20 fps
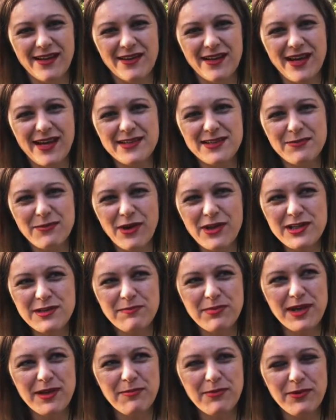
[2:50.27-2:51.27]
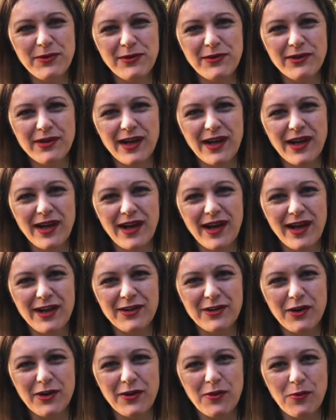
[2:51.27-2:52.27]
as most people are
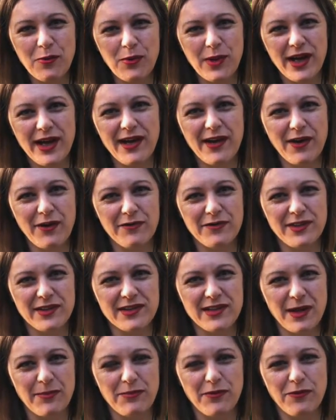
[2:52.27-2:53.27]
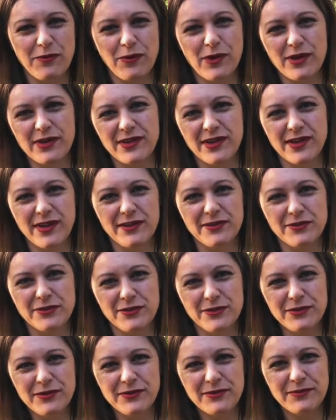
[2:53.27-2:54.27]
not aware of the type of work that I
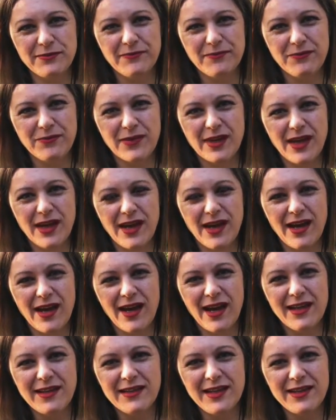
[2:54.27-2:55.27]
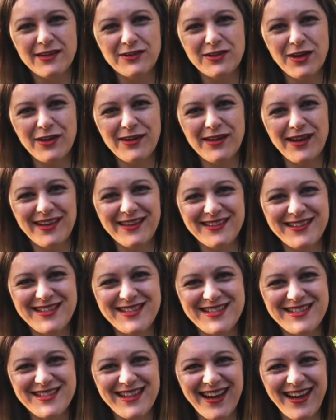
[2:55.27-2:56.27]
do, and they don't
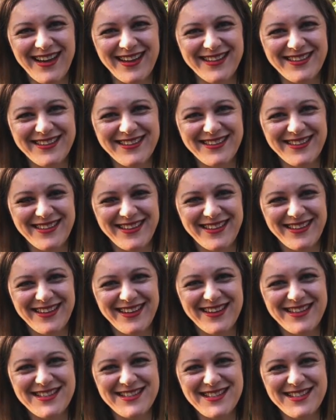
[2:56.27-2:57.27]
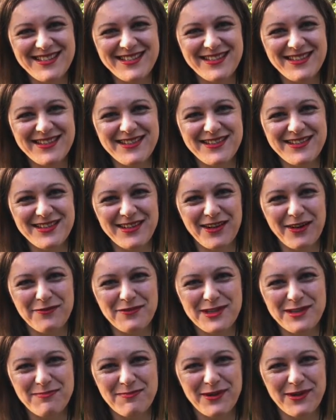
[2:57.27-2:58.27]
understand the existence of
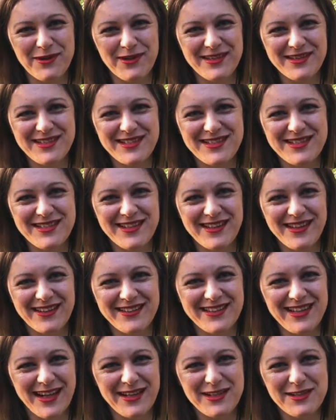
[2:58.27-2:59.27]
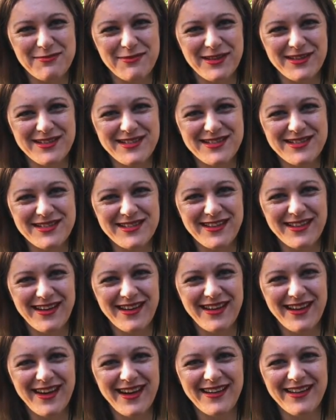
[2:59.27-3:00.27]
spirits, attachments,
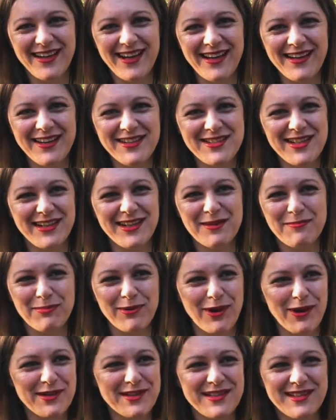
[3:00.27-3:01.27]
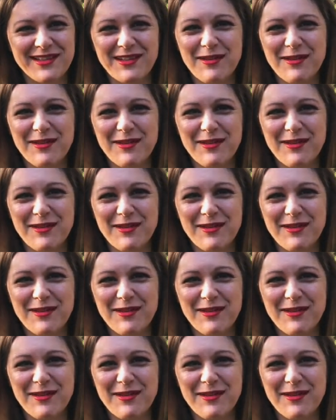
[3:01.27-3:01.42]
and energetic blocks in the